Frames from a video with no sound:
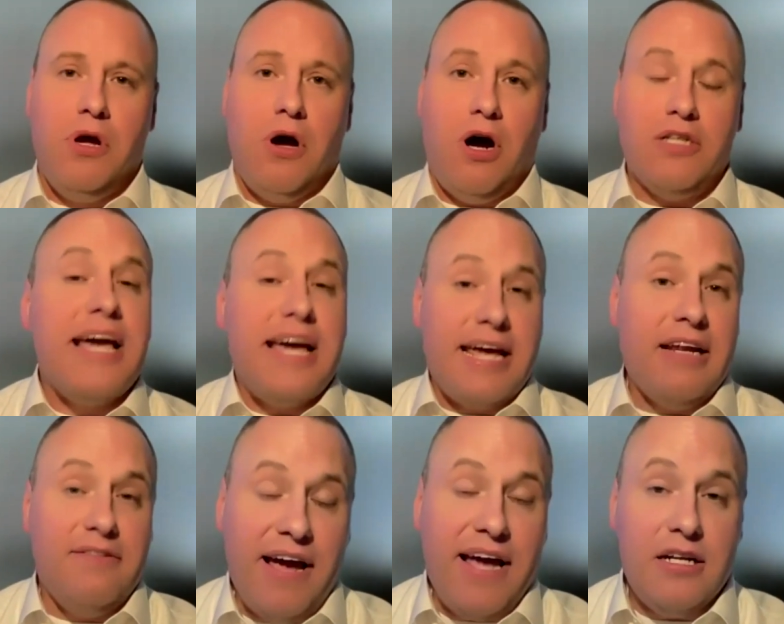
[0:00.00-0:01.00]
are taking
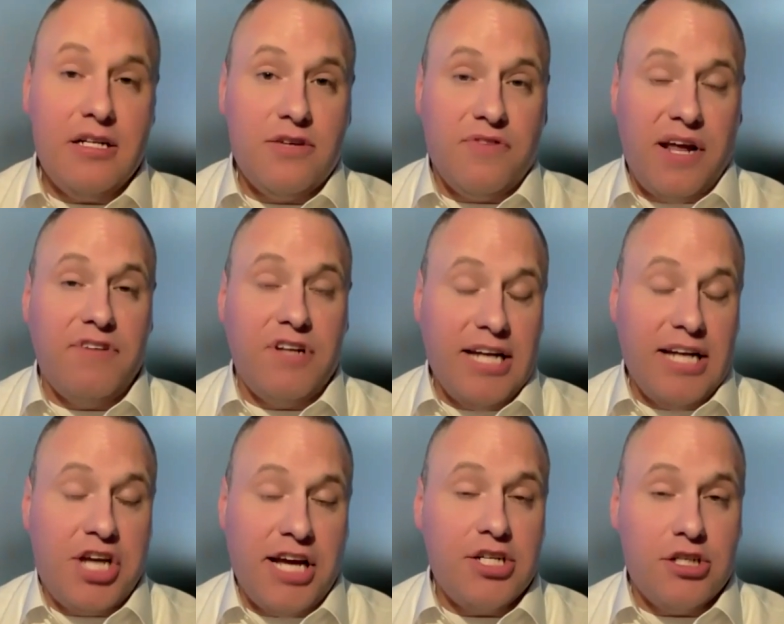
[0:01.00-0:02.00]
advantage of an
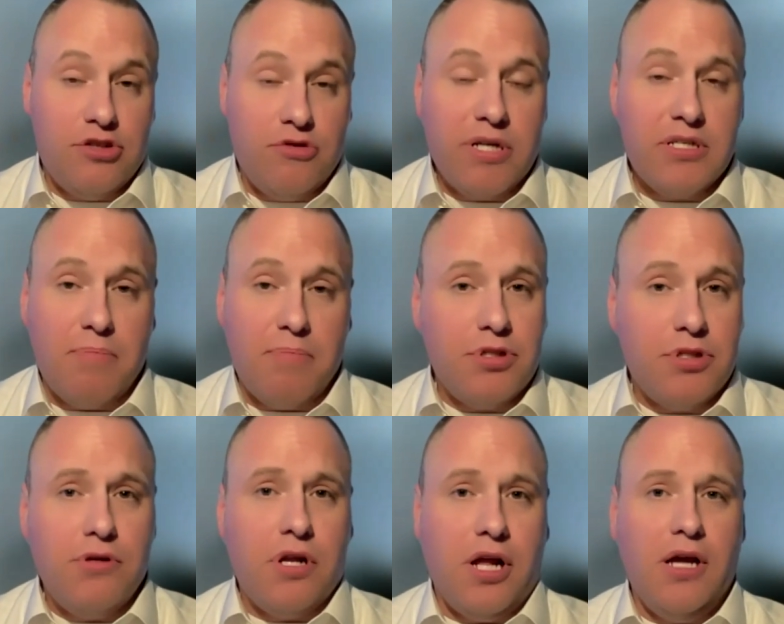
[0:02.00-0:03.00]
education choice
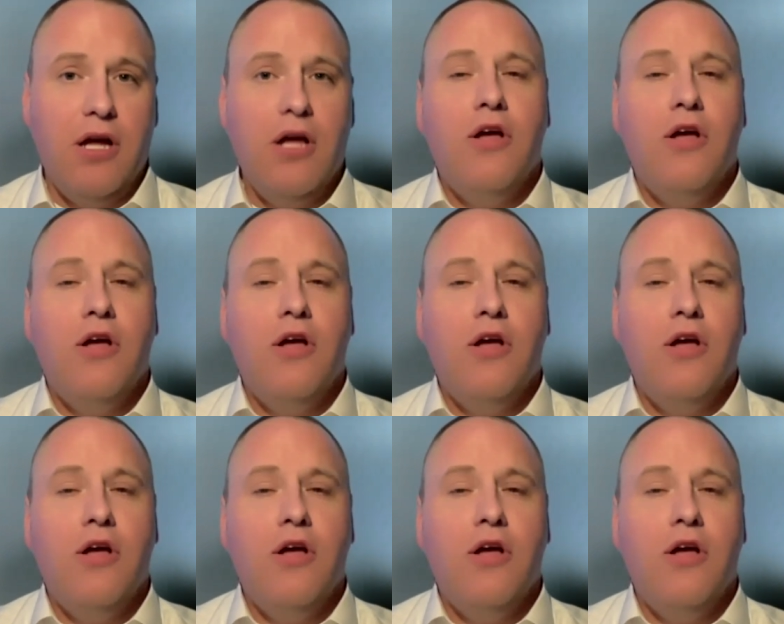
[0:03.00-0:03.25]
opportunity,